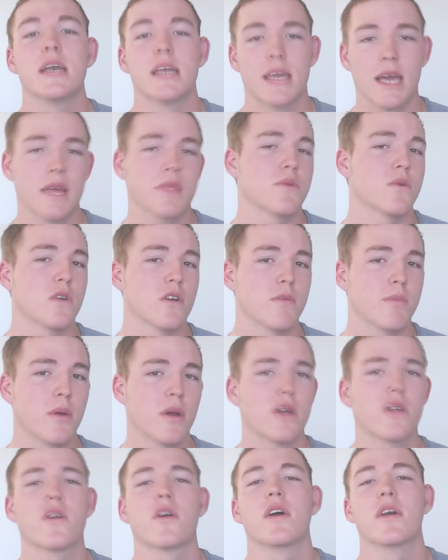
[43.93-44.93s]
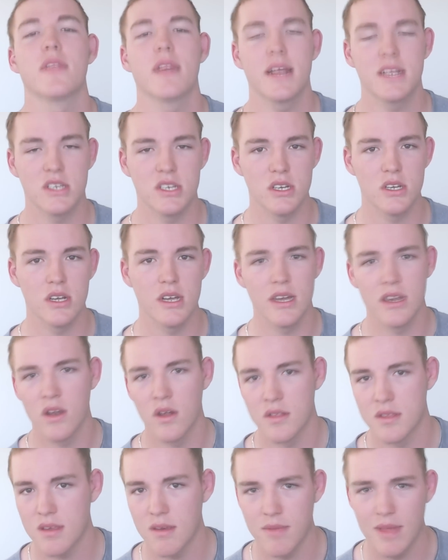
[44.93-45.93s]
get through Kapooka and let you in
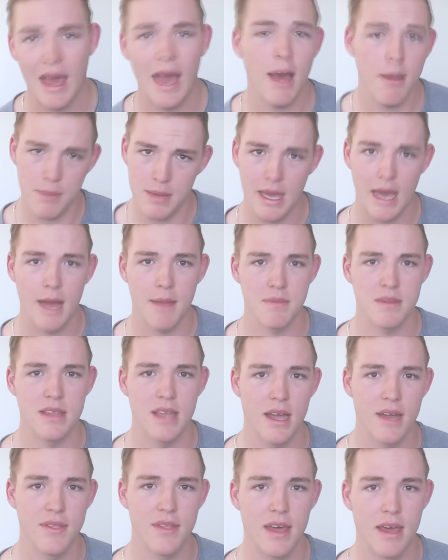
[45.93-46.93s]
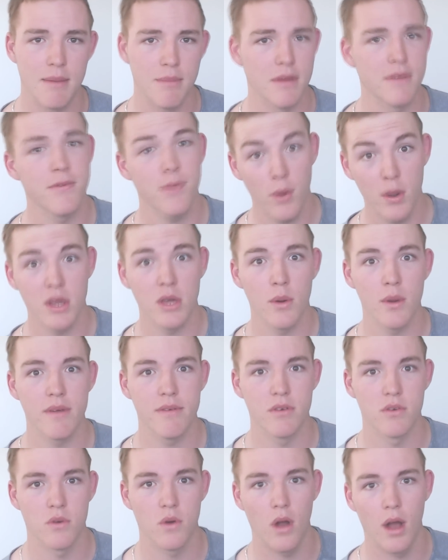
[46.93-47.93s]
on some of the happy haps down there before you
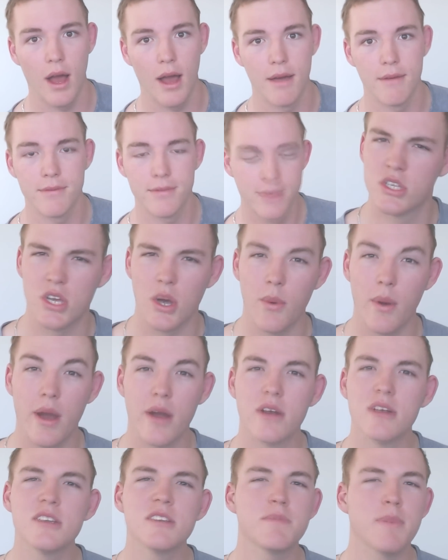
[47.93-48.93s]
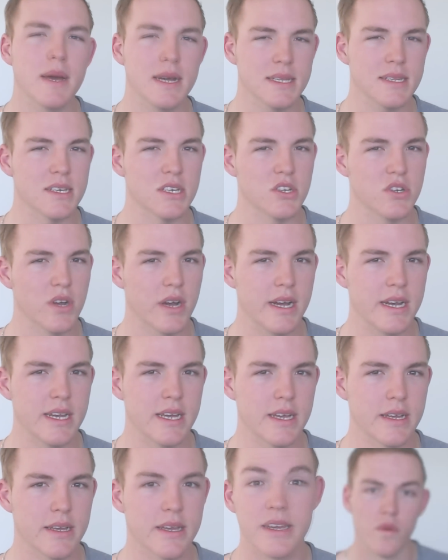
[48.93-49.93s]
even arrive. So where is basic training?